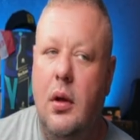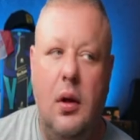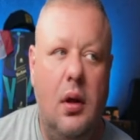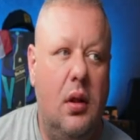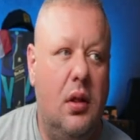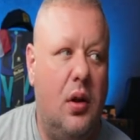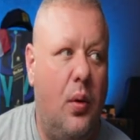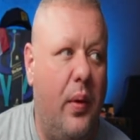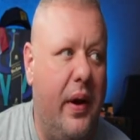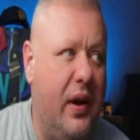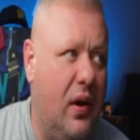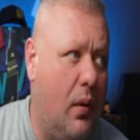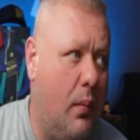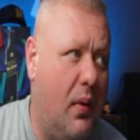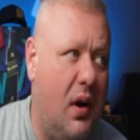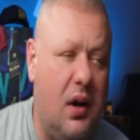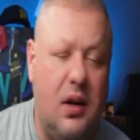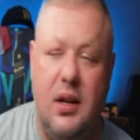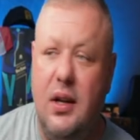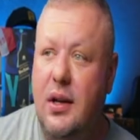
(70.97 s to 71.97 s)
Laredo
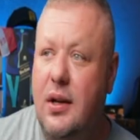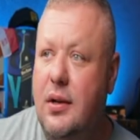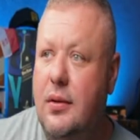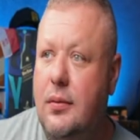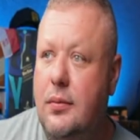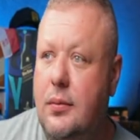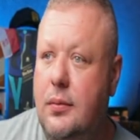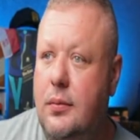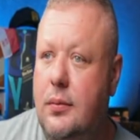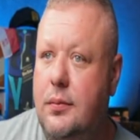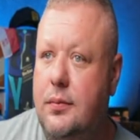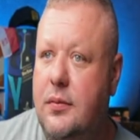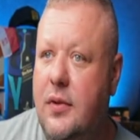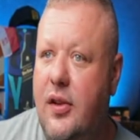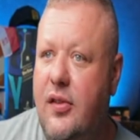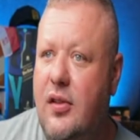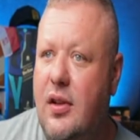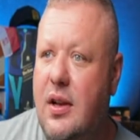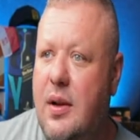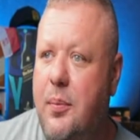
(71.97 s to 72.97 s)
market is
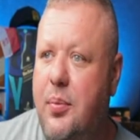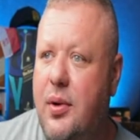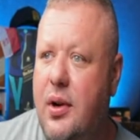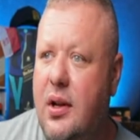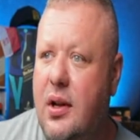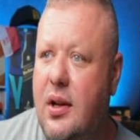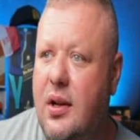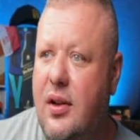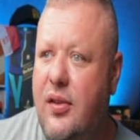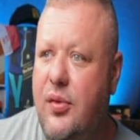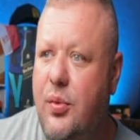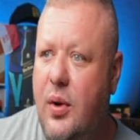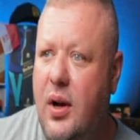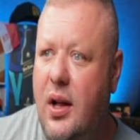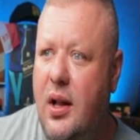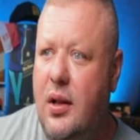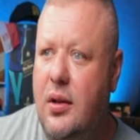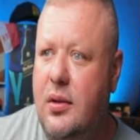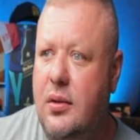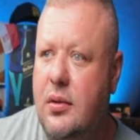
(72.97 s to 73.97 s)
looking pretty good as
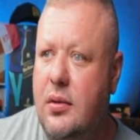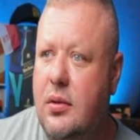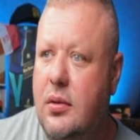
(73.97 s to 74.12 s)
well.